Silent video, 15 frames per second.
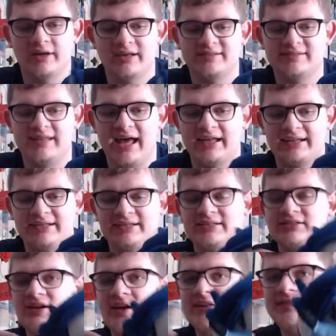is that he
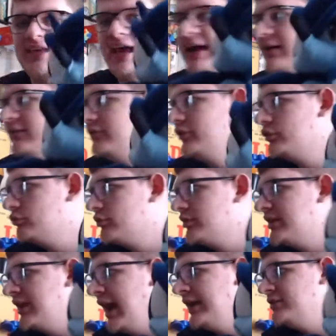does have
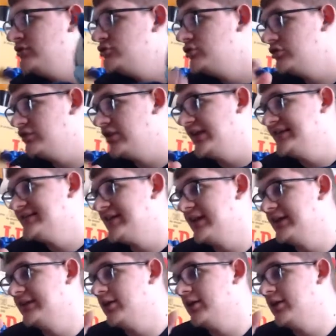green eyes just like Sonic.